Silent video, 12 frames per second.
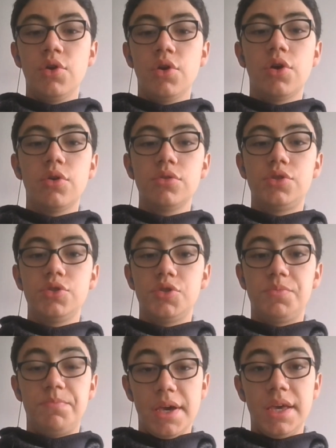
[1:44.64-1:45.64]
go to
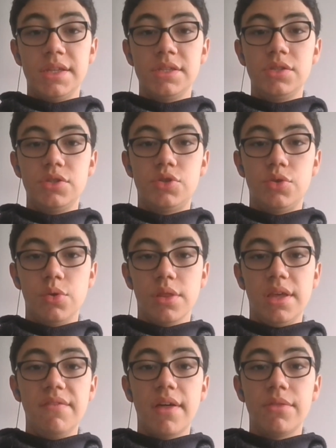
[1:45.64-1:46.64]
Spain to
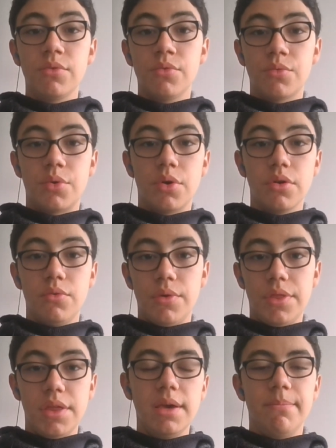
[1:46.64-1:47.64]
live and work
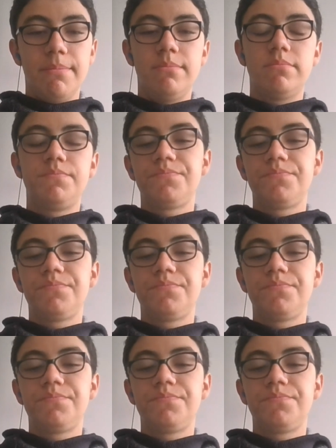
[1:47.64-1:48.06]
with him.